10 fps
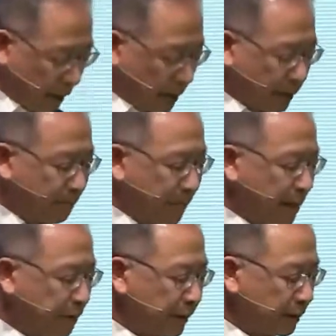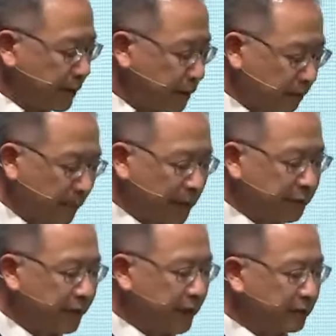This
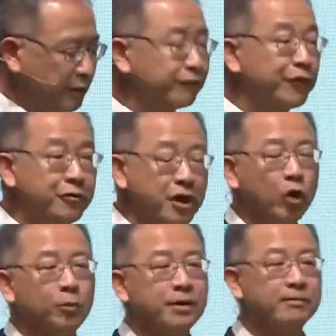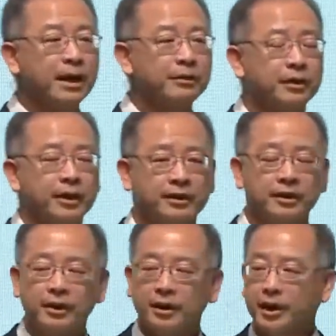very open mindset,
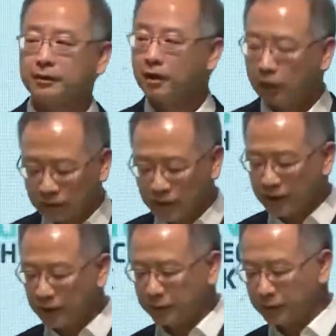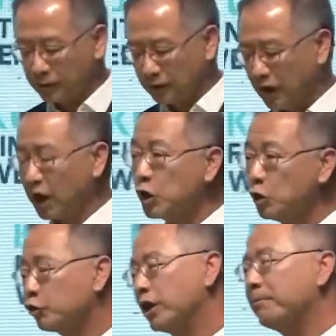has gotten us a
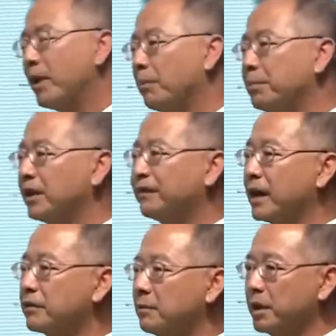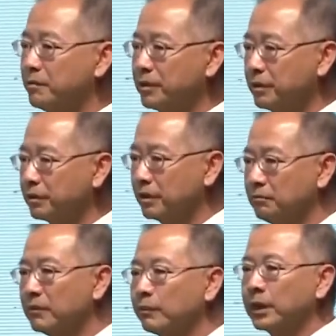hugely popular faster payment
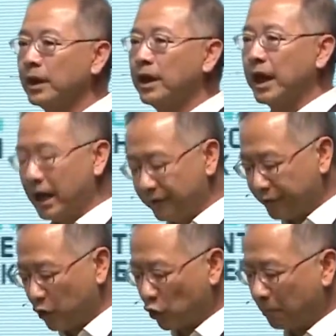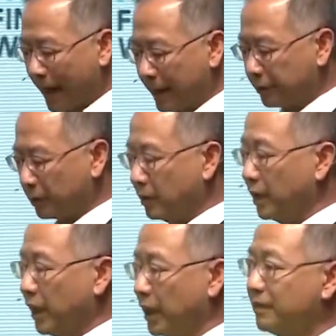system, 8 virtual banks,
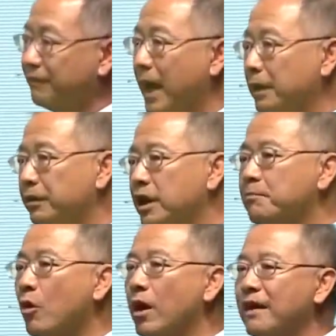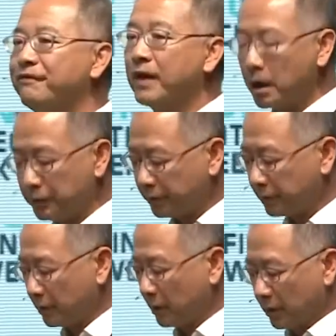and a vastly more advanced
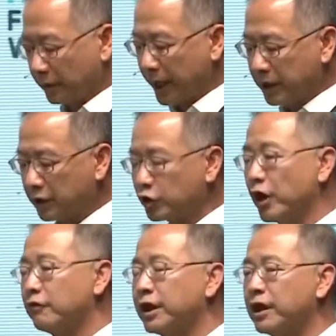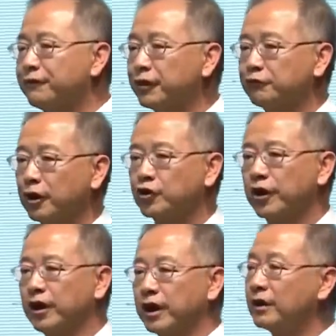data sharing
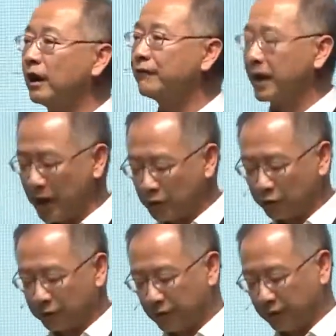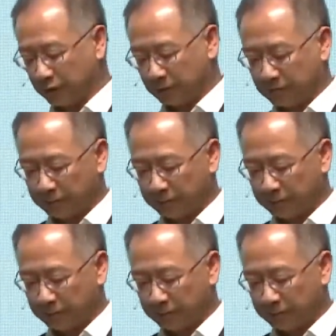infrastructure in our financial system.